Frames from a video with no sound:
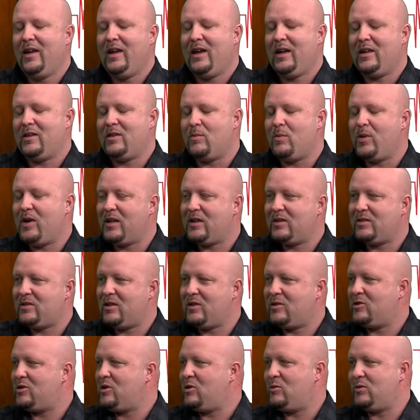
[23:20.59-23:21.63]
And the biggest
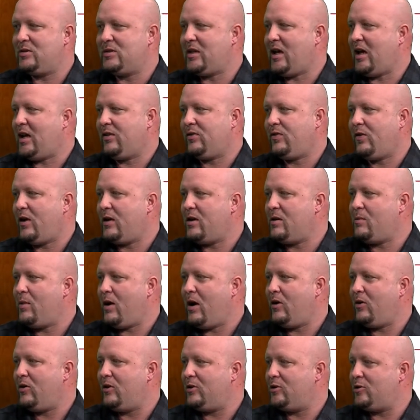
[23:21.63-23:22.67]
thing she was satisfied
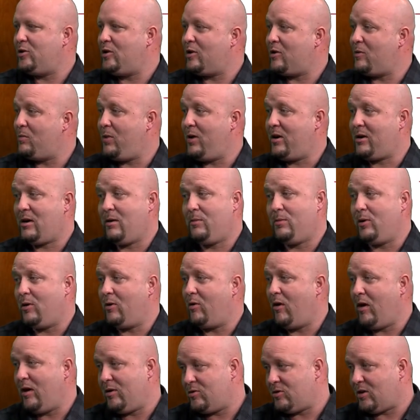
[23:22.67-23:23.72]
about is she could pick up her
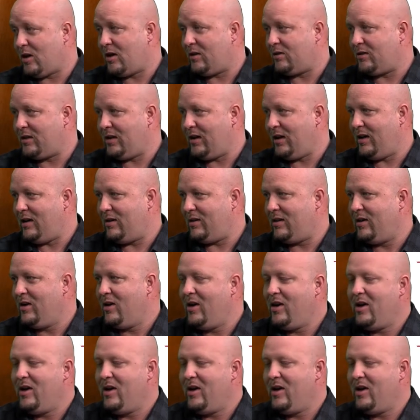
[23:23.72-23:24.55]
grandchild again.